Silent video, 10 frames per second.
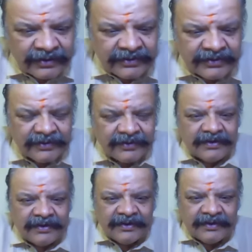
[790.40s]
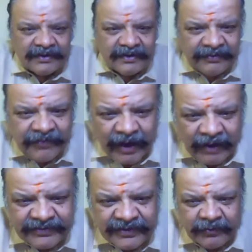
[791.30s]
So, if you
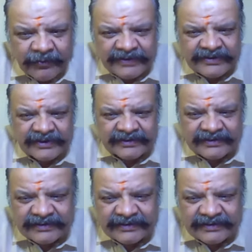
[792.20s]
have some questions,